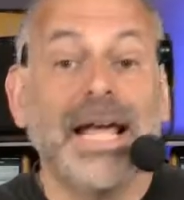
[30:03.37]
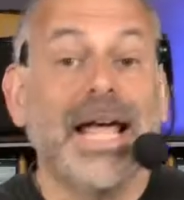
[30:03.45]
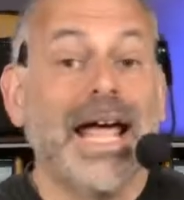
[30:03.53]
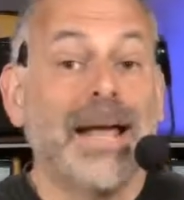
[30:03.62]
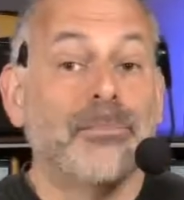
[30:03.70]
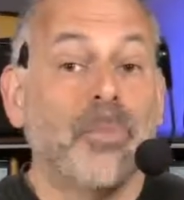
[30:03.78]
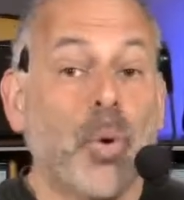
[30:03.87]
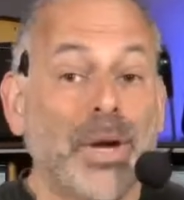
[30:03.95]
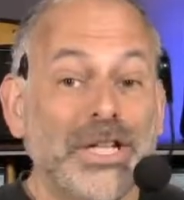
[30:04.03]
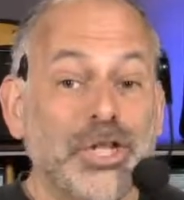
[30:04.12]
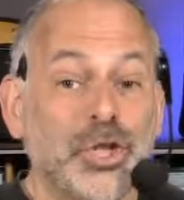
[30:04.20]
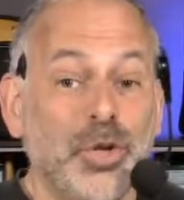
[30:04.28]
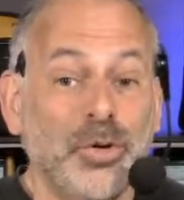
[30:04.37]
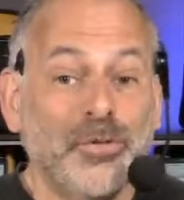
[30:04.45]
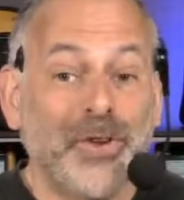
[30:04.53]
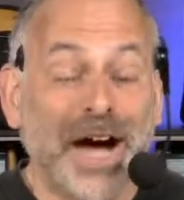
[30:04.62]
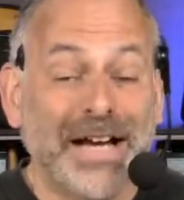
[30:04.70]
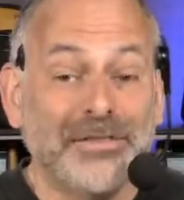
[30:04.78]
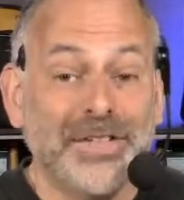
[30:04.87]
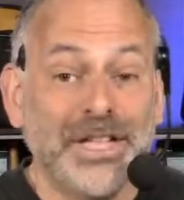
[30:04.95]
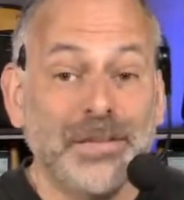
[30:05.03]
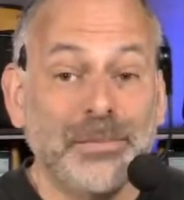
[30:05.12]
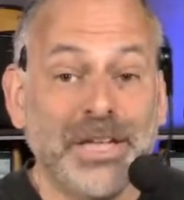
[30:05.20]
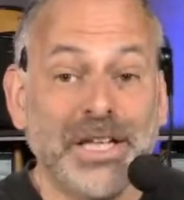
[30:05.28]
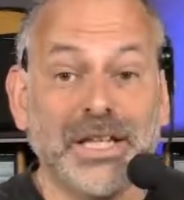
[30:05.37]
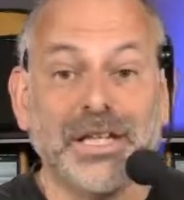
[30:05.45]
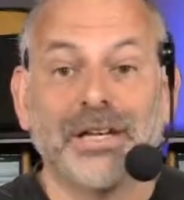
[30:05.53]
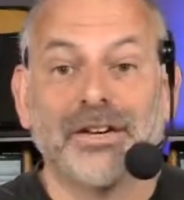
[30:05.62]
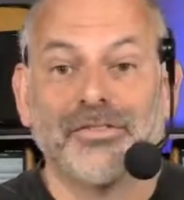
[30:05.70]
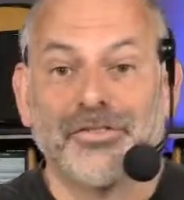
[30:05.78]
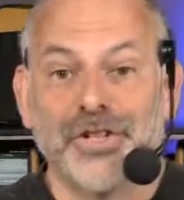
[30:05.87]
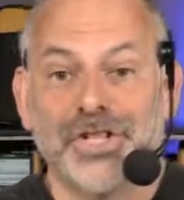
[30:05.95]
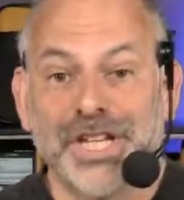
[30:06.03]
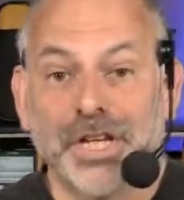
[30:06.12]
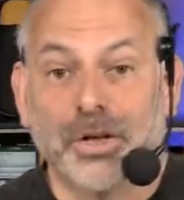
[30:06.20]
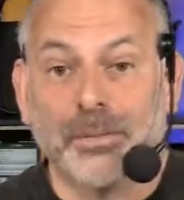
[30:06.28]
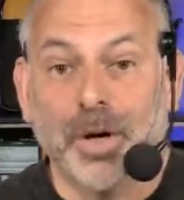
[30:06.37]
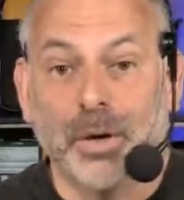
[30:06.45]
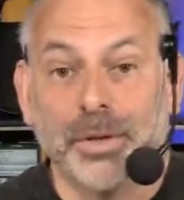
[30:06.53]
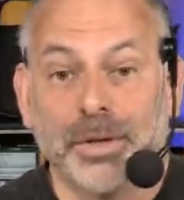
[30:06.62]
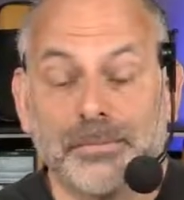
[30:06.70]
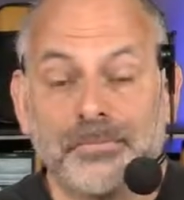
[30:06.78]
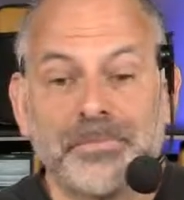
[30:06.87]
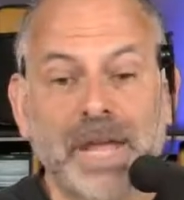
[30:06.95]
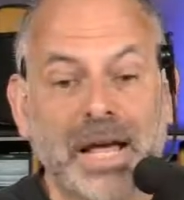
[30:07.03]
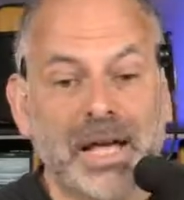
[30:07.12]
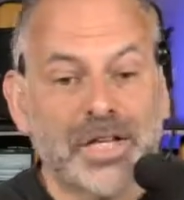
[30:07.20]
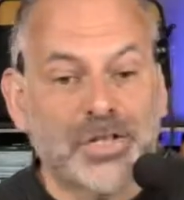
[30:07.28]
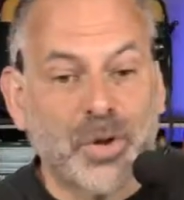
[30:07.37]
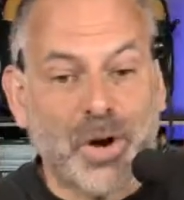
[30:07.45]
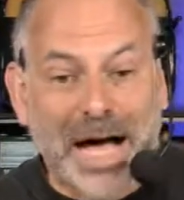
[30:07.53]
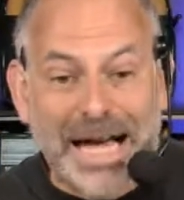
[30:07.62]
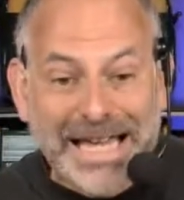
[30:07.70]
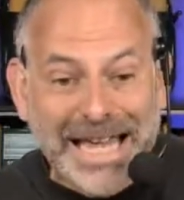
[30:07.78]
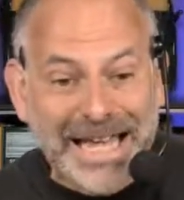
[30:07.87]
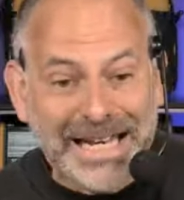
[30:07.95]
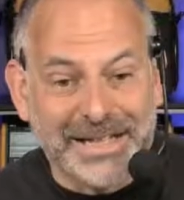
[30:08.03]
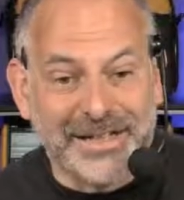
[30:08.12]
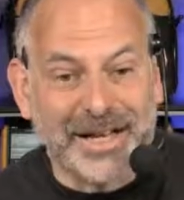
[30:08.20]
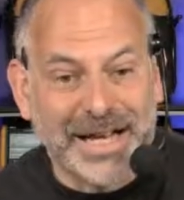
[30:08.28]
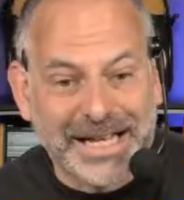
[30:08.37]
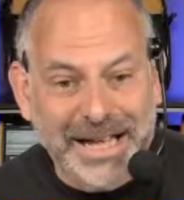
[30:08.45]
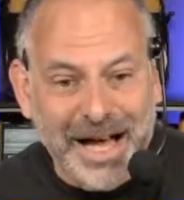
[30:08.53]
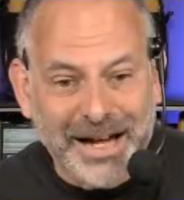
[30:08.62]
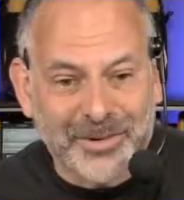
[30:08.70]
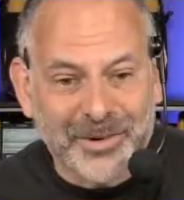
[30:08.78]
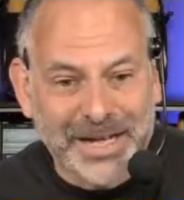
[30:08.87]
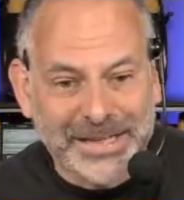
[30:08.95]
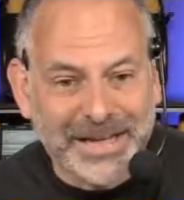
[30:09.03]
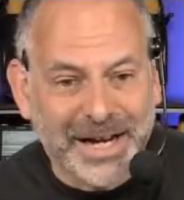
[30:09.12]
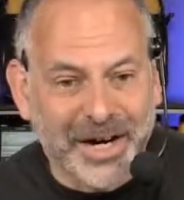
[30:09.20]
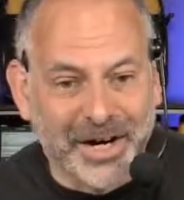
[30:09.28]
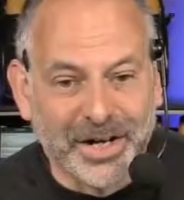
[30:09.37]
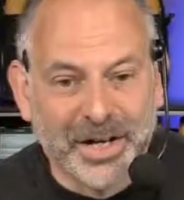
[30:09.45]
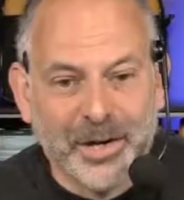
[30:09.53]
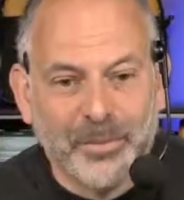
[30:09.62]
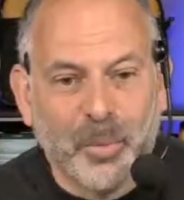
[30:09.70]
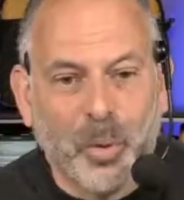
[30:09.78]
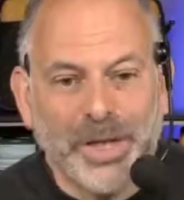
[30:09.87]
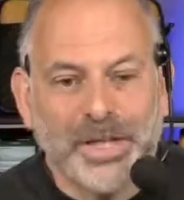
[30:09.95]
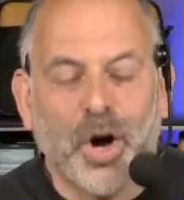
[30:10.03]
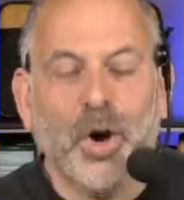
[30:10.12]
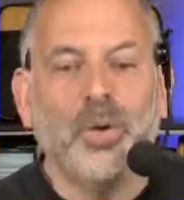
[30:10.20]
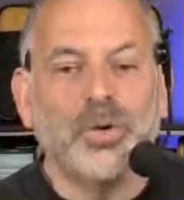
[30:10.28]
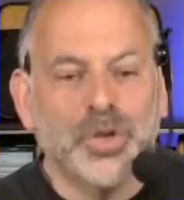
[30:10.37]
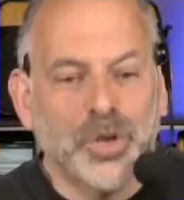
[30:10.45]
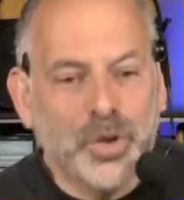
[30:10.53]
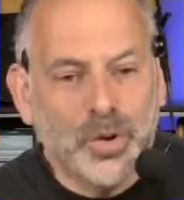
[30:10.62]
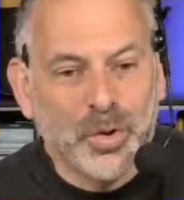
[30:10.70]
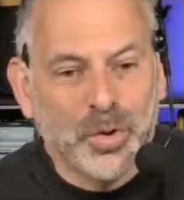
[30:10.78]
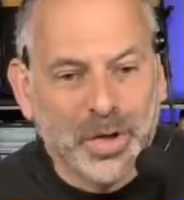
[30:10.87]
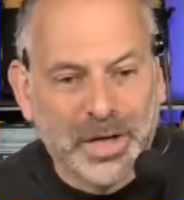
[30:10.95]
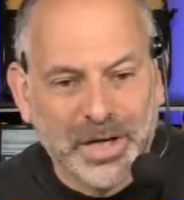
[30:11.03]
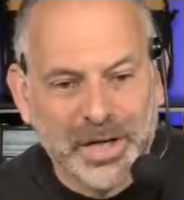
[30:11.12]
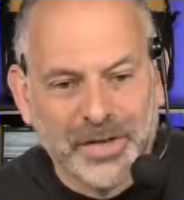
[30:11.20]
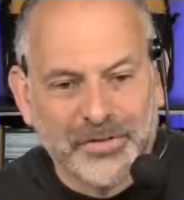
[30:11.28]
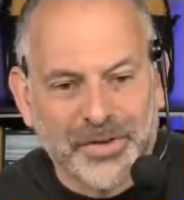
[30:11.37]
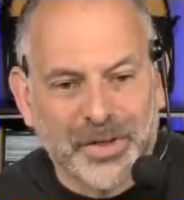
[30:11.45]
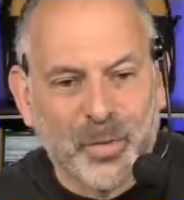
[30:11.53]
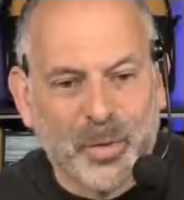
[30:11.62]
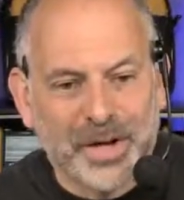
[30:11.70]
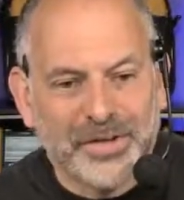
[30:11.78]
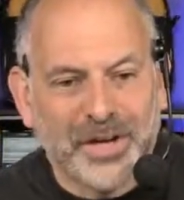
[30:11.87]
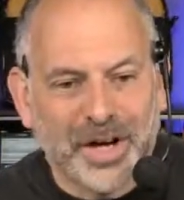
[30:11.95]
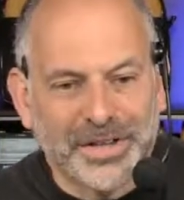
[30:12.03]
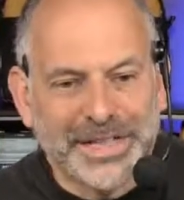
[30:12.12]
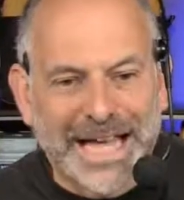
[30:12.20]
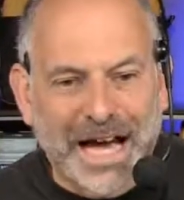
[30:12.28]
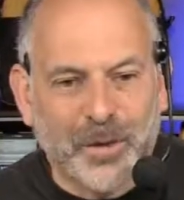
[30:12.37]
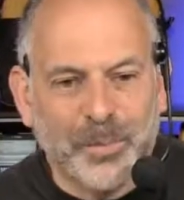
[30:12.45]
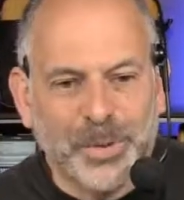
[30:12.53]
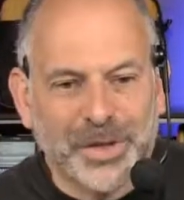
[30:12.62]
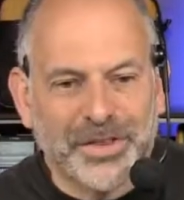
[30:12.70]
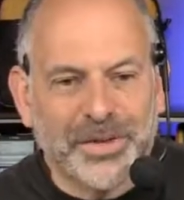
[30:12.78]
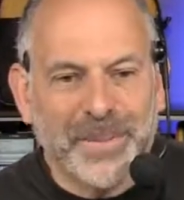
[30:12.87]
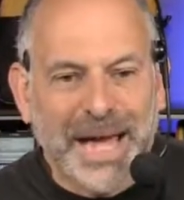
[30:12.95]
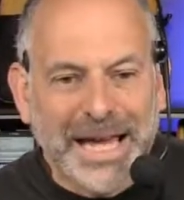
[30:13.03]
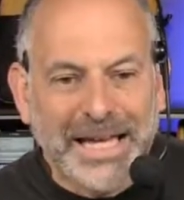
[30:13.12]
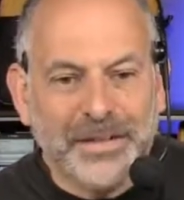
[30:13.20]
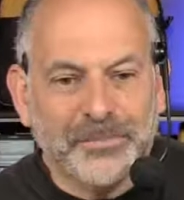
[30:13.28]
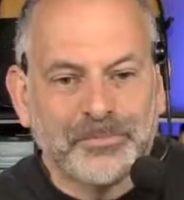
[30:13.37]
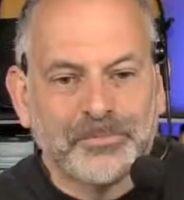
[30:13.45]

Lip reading: and 0.25 dB for single mode. So I hit it. I got it right there. 0.02 for the one on the output of the main,